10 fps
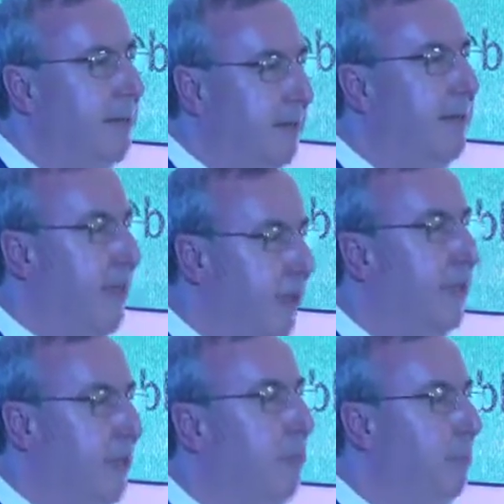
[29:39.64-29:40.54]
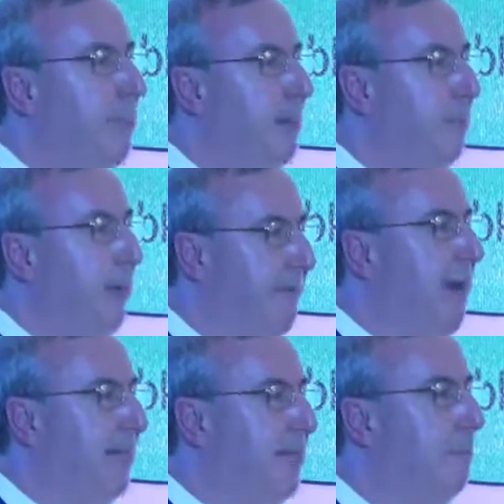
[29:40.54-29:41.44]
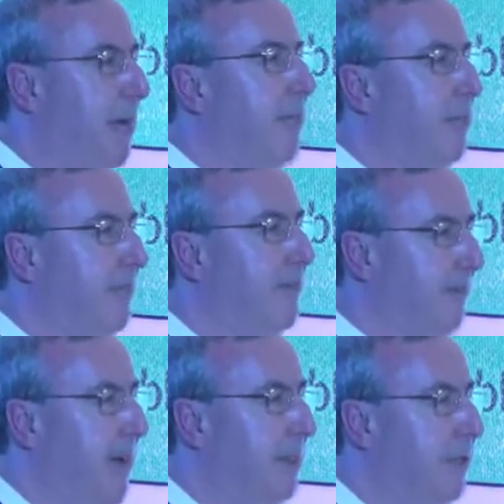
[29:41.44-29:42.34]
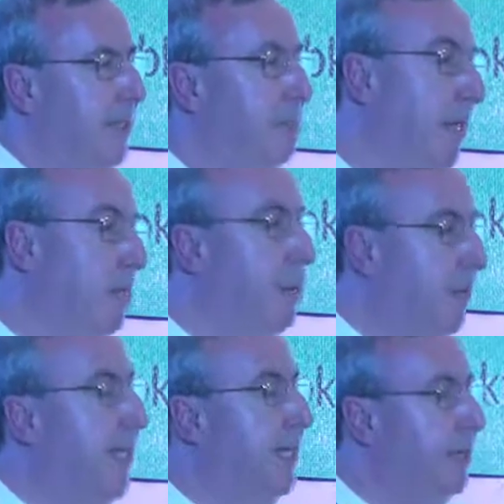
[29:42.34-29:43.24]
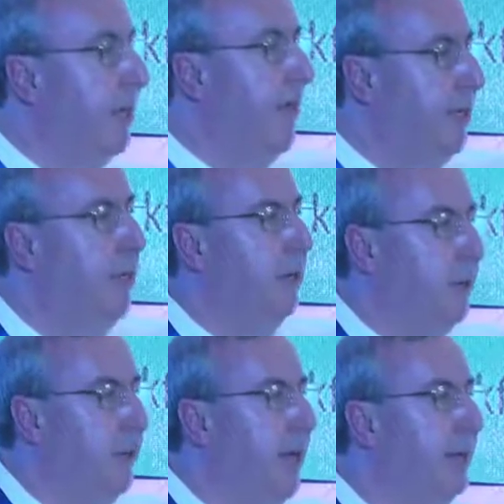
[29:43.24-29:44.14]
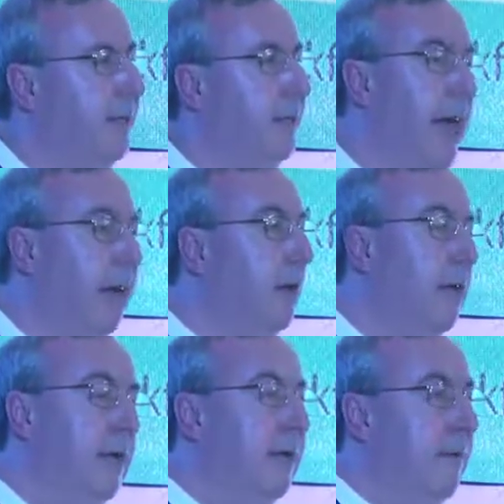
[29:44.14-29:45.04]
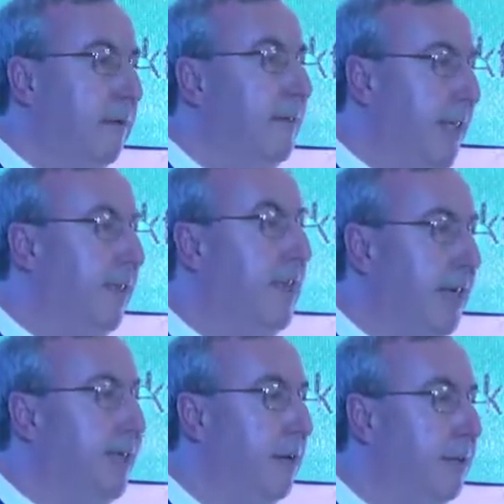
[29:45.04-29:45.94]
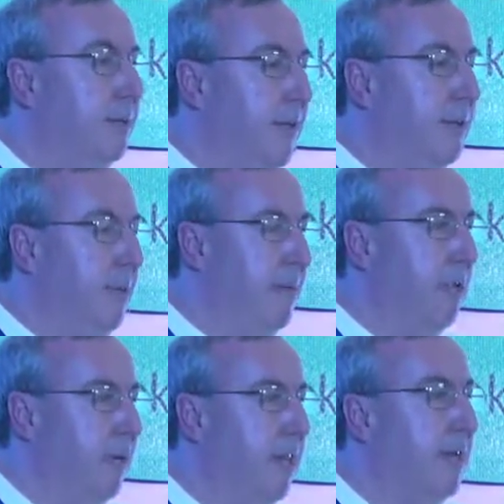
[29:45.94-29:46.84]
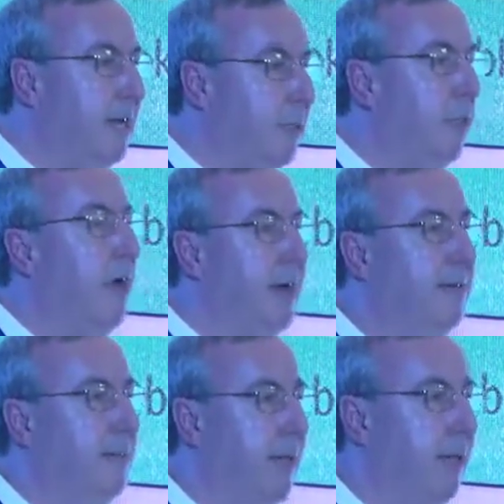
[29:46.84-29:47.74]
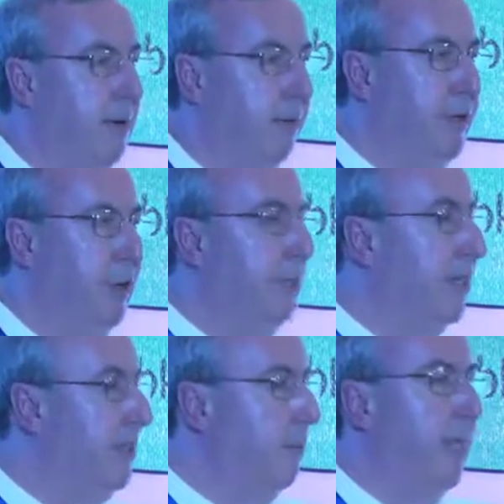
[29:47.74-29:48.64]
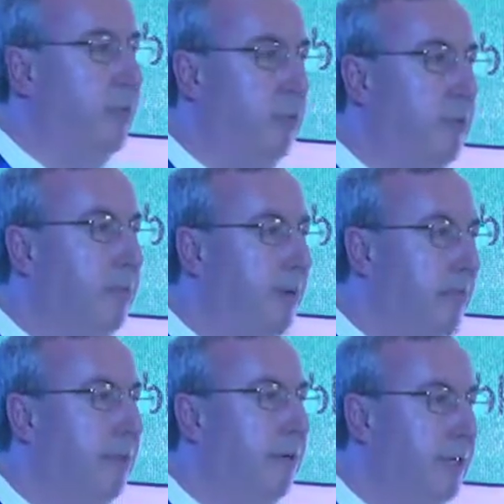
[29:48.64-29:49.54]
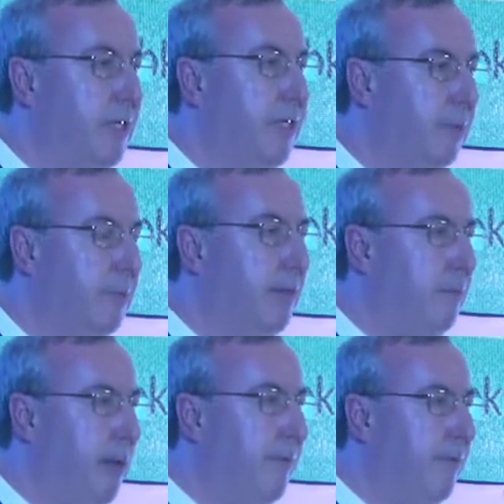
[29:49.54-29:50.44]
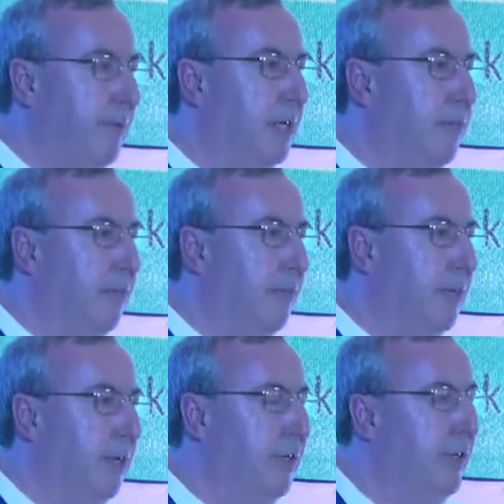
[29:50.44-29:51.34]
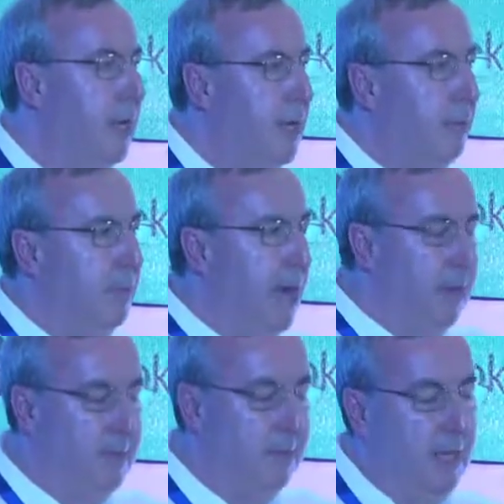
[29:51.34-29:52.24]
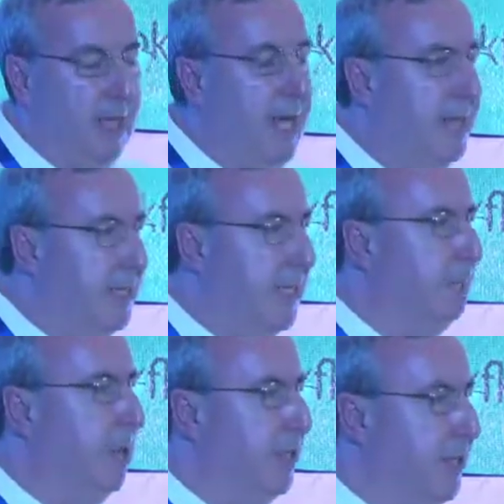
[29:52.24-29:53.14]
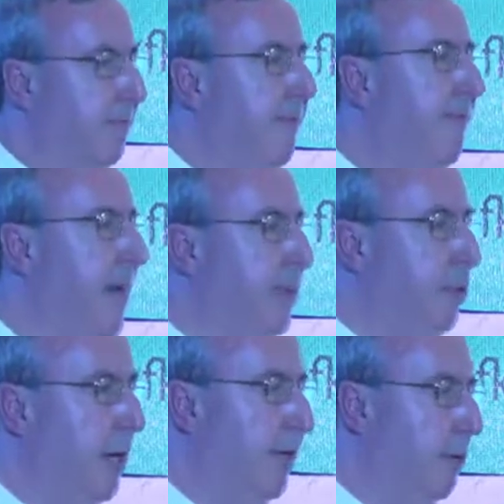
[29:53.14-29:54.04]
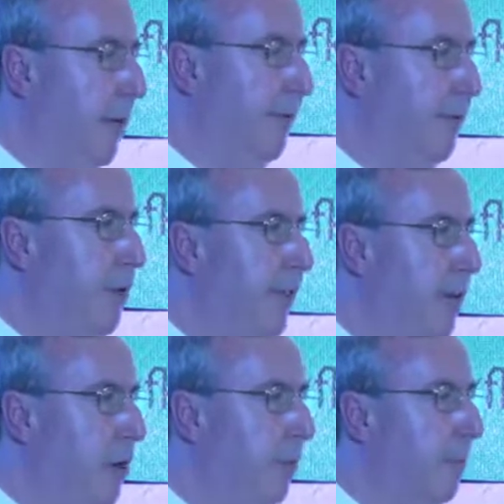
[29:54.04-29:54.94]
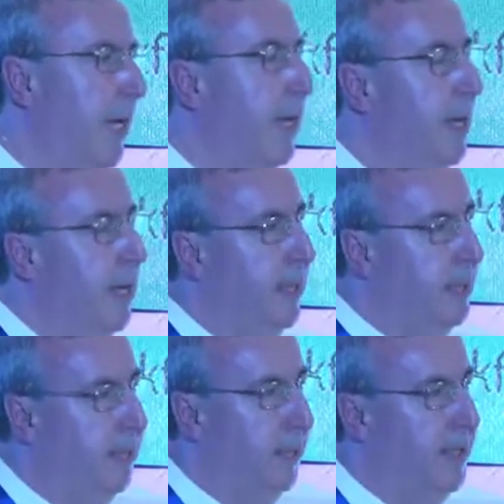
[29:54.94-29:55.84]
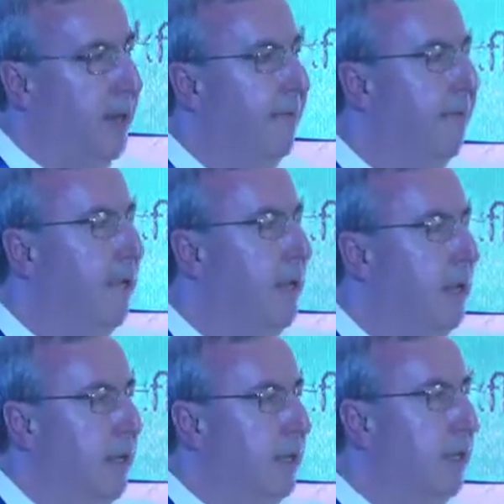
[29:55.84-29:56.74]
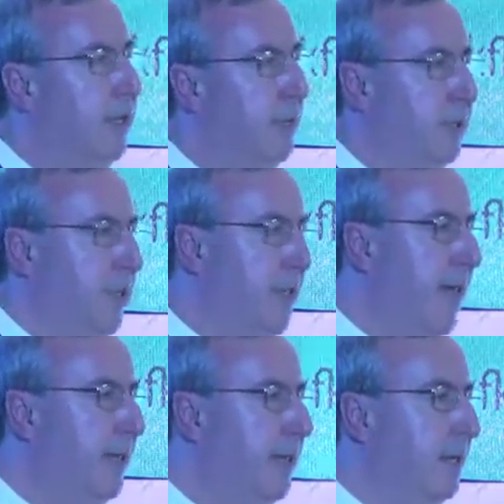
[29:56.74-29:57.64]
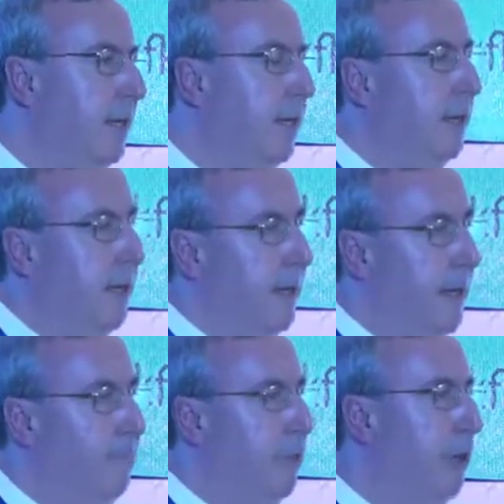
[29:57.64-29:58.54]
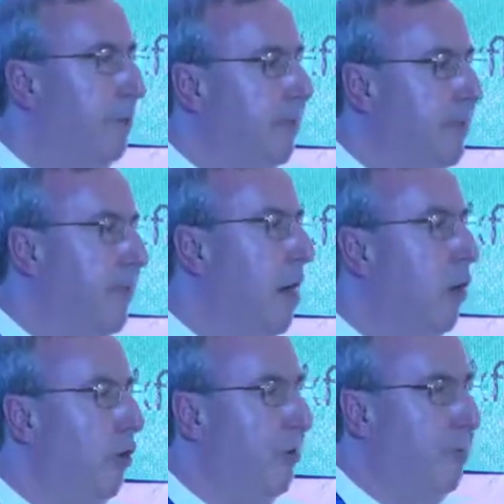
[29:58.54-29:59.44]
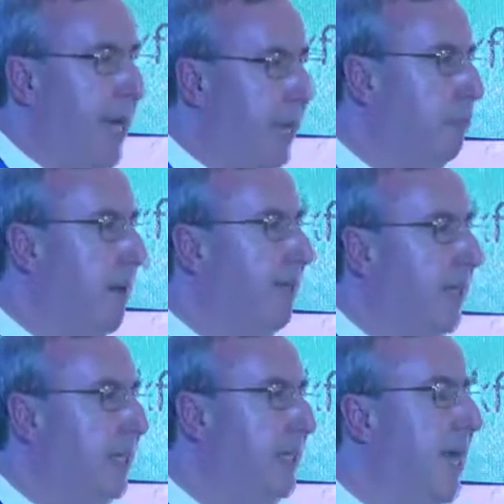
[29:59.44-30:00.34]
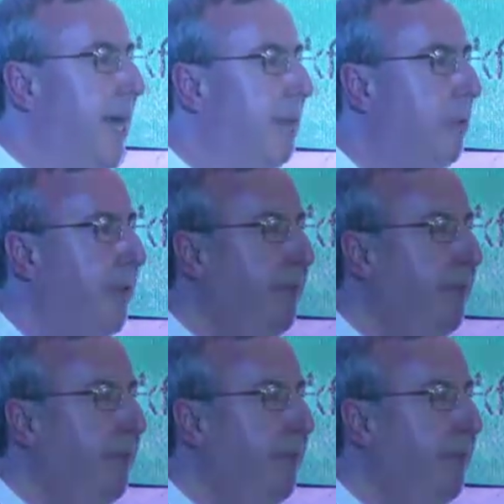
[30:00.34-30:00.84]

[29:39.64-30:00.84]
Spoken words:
then your job was going to be affected by the shift to factories. But the point is that other jobs are created. Now, nevertheless, those people, Luddites were right about their own job, and some of those would have been the losers from that wave of the Industrial Revolution. But ultimately, as these positive effects work their way through the economy, there were enough new jobs created, employment as a whole remained roughly the same or even